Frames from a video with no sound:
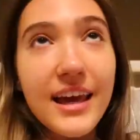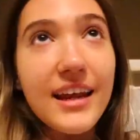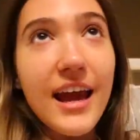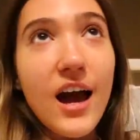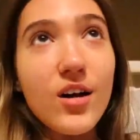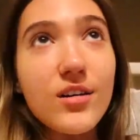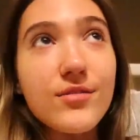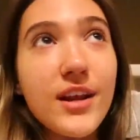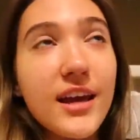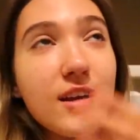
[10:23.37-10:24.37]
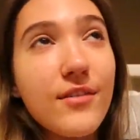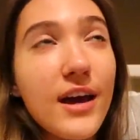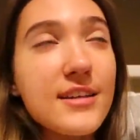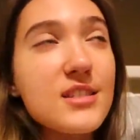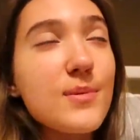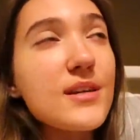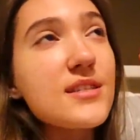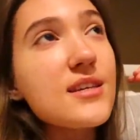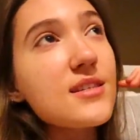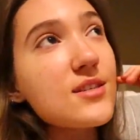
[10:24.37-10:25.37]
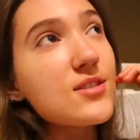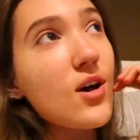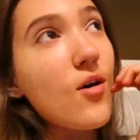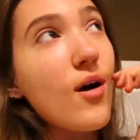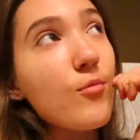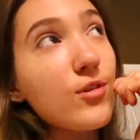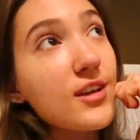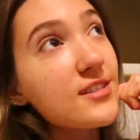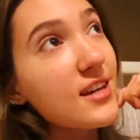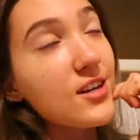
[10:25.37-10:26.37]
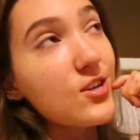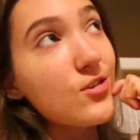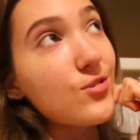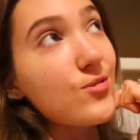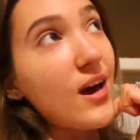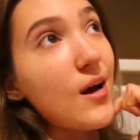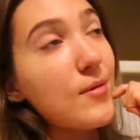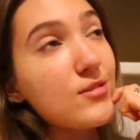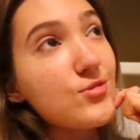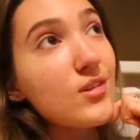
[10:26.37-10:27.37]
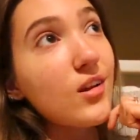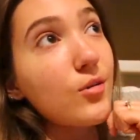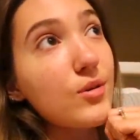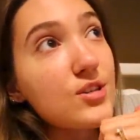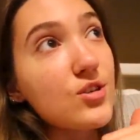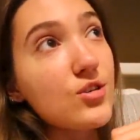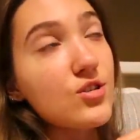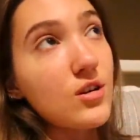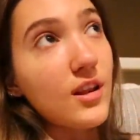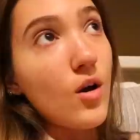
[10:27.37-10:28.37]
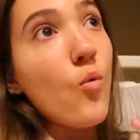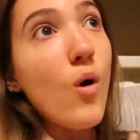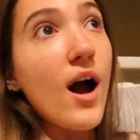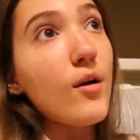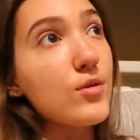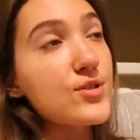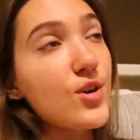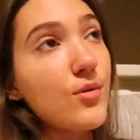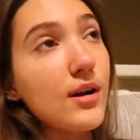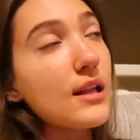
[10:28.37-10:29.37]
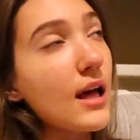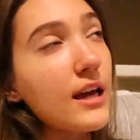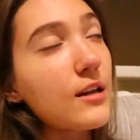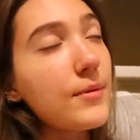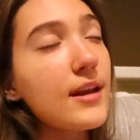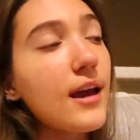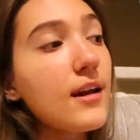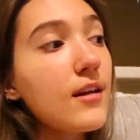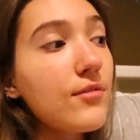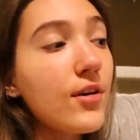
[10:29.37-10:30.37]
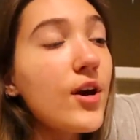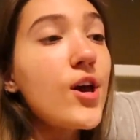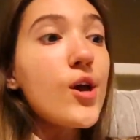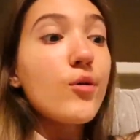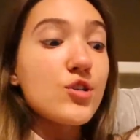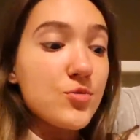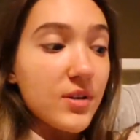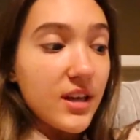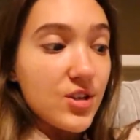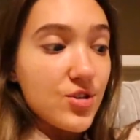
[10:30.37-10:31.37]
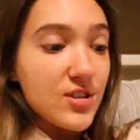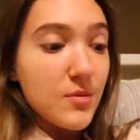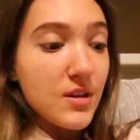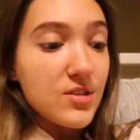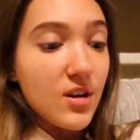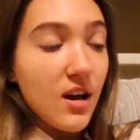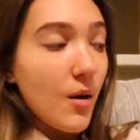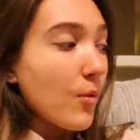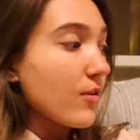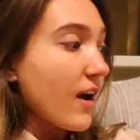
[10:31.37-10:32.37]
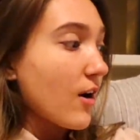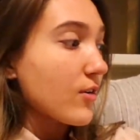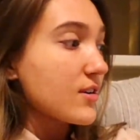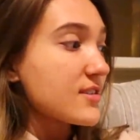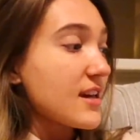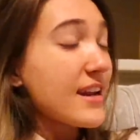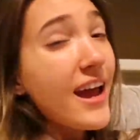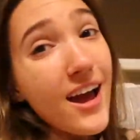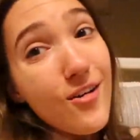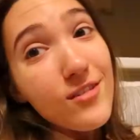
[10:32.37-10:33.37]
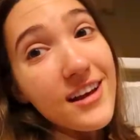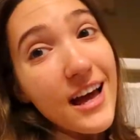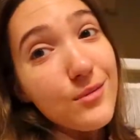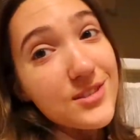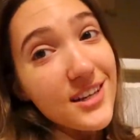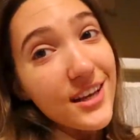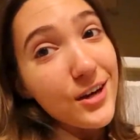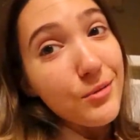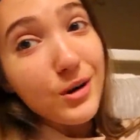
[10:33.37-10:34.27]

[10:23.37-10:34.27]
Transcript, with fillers: getting out of negative headspaces. And so I'm really excited to do that. But I was doing a lot of research on like why we're so inclined to be negative, which is really interesting. That took a couple of hours. And now I'm sitting here